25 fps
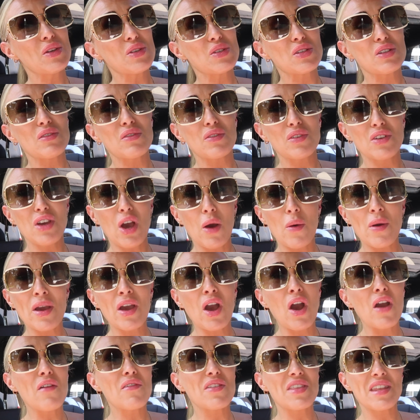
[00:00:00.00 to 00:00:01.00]
sort of
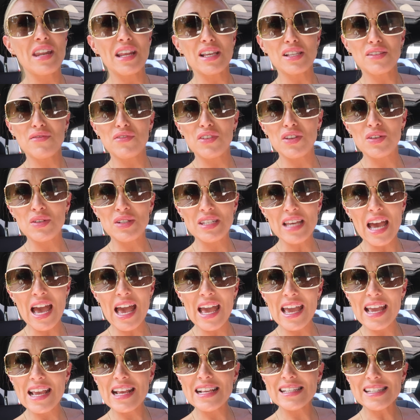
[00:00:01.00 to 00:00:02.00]
going over the next few
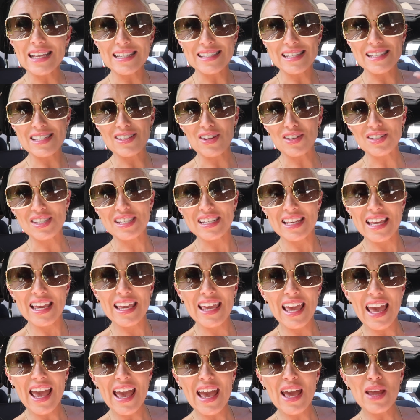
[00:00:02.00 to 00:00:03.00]
days as it starts to
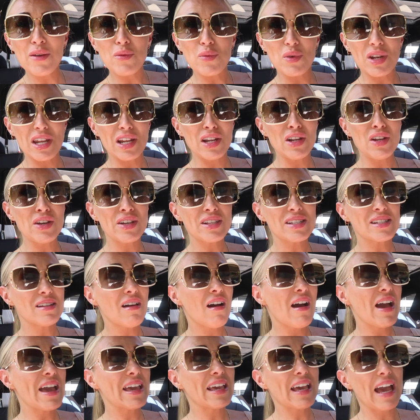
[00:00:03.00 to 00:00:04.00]
kick in, what it looks
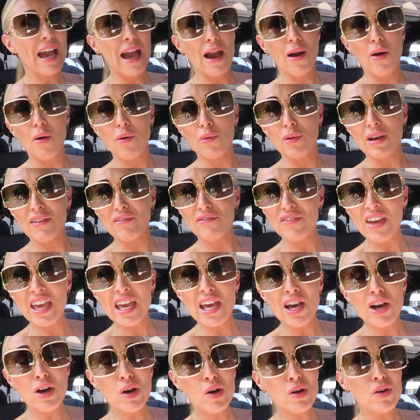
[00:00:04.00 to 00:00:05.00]
like, how it
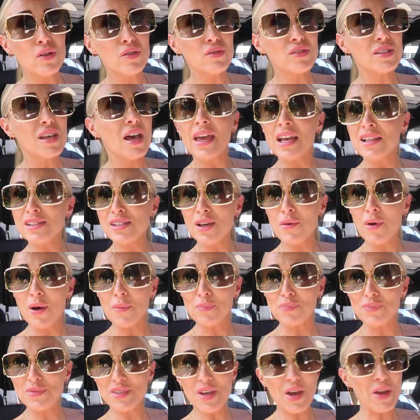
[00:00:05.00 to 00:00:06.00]
feels, and so
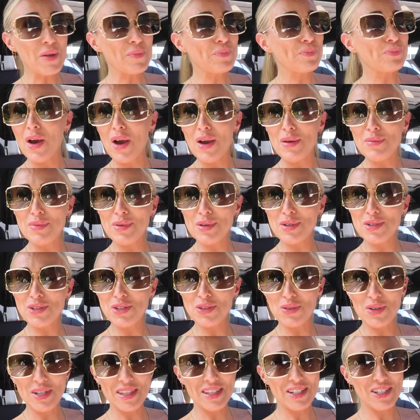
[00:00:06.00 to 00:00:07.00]
on. So I hope you
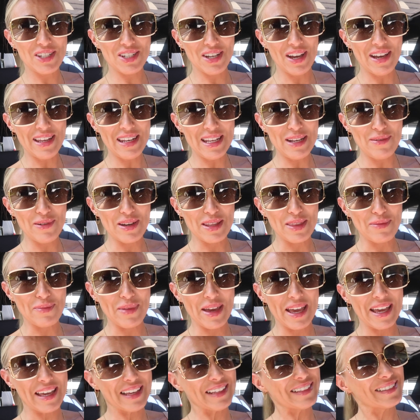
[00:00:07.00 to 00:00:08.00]
enjoy the journey with
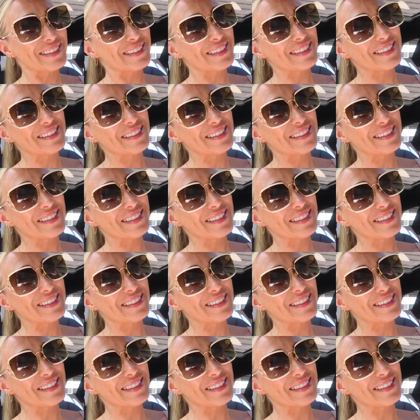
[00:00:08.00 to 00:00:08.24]
me.